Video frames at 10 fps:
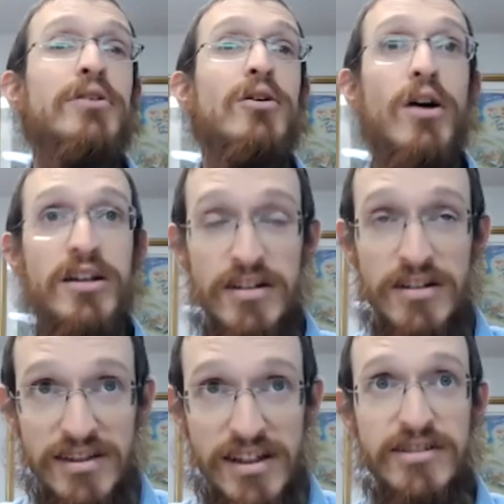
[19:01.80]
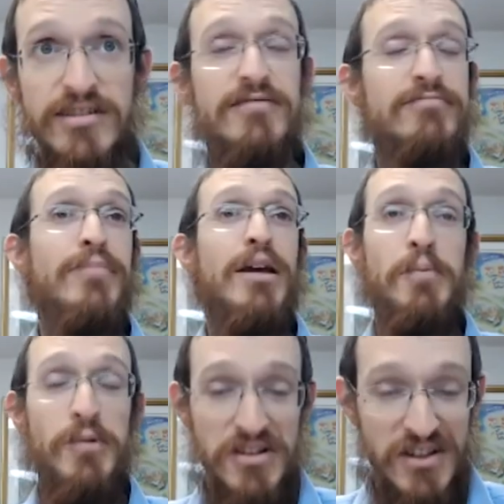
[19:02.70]
Why do you need a snake? Just maybe
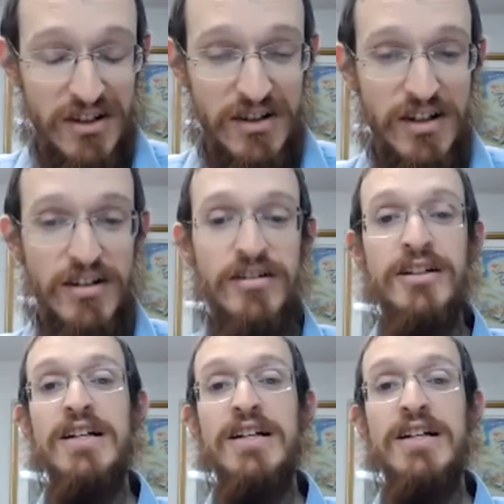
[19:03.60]
put a siddur there,